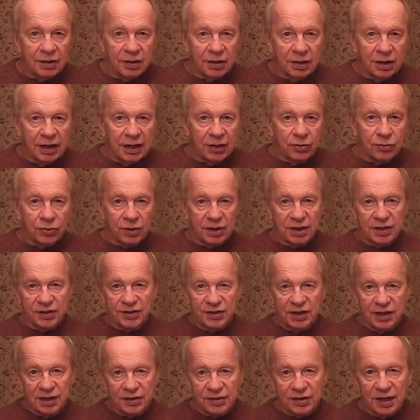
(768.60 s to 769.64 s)

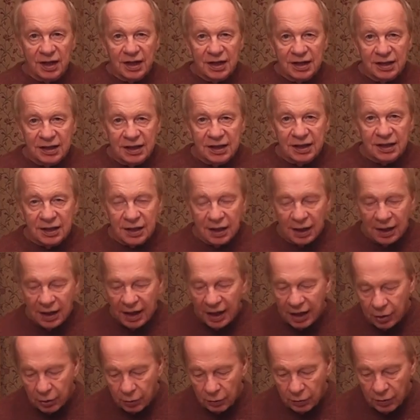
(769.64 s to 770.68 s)
intricacies didn't
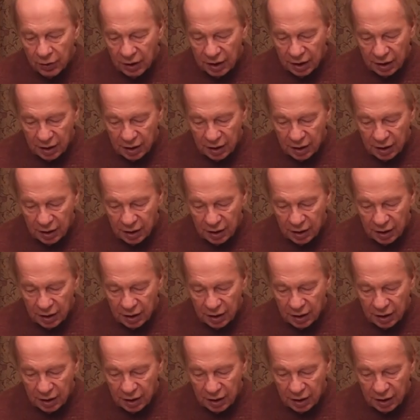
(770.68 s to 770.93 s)
allow